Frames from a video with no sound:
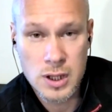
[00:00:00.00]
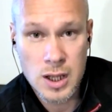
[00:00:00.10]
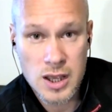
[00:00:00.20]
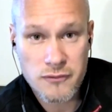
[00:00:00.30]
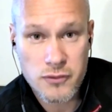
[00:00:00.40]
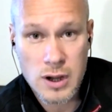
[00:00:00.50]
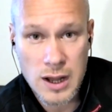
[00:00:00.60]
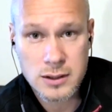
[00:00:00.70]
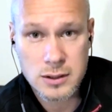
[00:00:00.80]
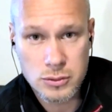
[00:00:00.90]
if you
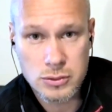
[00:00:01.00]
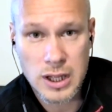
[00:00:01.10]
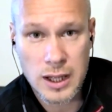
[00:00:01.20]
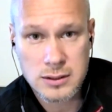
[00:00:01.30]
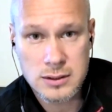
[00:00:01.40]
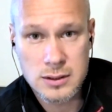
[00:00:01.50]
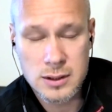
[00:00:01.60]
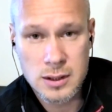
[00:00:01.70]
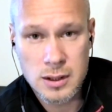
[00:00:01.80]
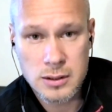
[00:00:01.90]
can't do that,
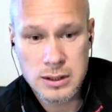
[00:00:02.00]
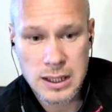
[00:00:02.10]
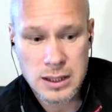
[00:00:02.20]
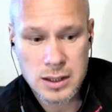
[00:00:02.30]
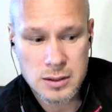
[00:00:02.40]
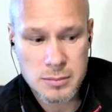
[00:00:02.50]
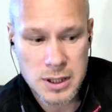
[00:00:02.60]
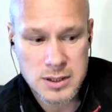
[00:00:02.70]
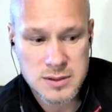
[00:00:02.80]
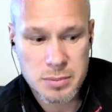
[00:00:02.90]
then it
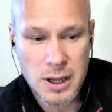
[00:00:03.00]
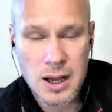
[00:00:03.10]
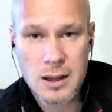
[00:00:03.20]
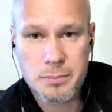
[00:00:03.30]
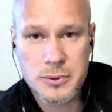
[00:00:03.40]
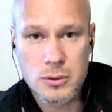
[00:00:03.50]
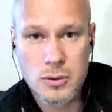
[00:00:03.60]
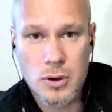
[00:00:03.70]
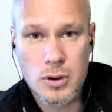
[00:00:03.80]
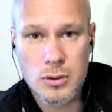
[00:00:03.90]
means perhaps you
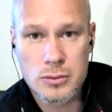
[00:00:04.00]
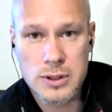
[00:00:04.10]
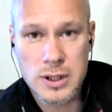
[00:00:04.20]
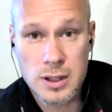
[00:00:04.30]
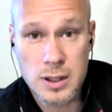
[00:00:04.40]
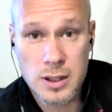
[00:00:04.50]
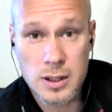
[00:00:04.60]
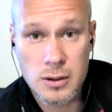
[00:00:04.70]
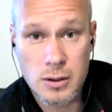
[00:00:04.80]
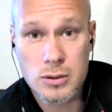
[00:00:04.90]
go the
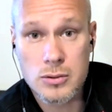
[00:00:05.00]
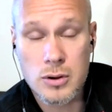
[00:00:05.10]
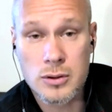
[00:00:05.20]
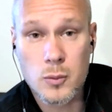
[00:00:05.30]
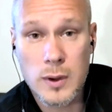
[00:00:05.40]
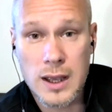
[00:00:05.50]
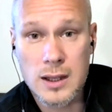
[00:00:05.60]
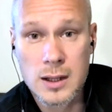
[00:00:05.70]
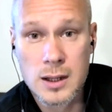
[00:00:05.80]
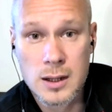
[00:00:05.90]
whole wrong way.
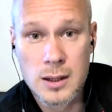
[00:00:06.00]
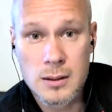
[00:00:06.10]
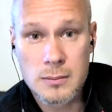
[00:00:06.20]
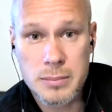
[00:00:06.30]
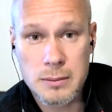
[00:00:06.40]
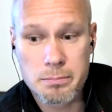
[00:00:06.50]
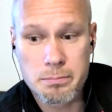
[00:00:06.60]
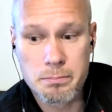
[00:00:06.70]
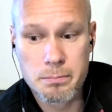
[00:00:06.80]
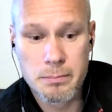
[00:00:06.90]

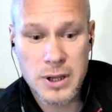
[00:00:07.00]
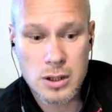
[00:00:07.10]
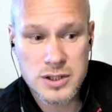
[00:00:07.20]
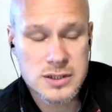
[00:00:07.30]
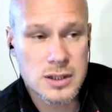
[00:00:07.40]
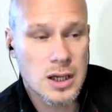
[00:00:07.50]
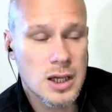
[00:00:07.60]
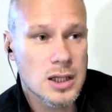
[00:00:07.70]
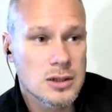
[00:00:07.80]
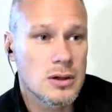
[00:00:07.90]
Because
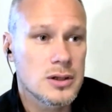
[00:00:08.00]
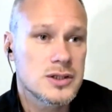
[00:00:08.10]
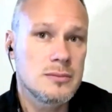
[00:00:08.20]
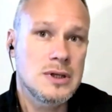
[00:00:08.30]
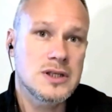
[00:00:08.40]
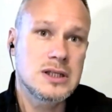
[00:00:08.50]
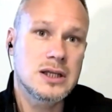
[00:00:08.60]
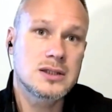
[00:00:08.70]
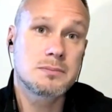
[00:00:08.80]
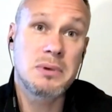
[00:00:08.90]
it also means
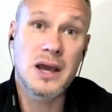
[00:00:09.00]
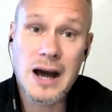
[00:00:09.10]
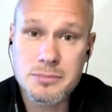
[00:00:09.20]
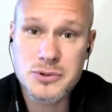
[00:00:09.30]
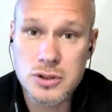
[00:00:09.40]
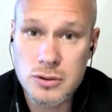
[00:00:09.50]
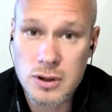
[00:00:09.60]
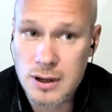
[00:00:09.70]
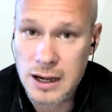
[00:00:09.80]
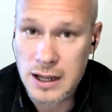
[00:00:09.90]
that perhaps you
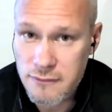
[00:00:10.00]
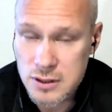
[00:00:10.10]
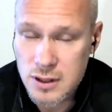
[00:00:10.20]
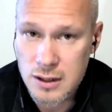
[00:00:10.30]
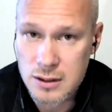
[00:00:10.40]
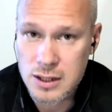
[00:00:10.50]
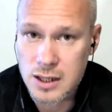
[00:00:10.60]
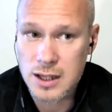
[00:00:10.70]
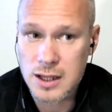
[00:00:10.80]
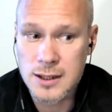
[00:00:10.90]
are living
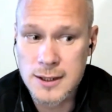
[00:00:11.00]
currently